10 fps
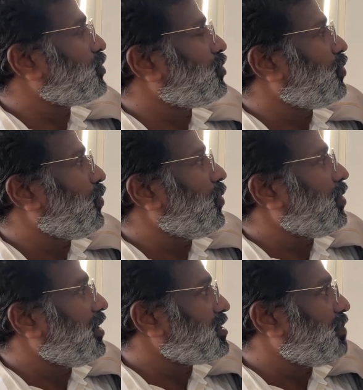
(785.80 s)
through
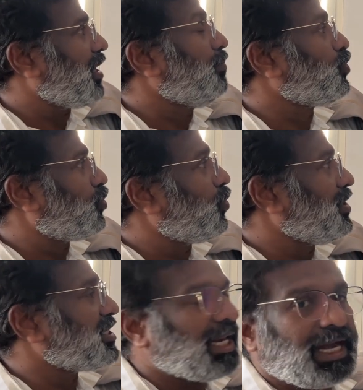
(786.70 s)
this bulb, through
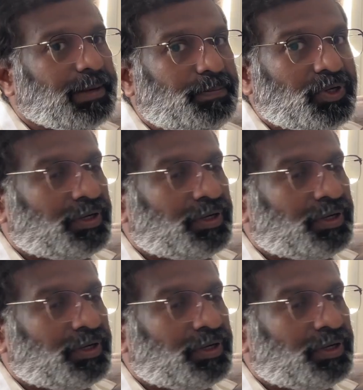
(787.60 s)
this lamp,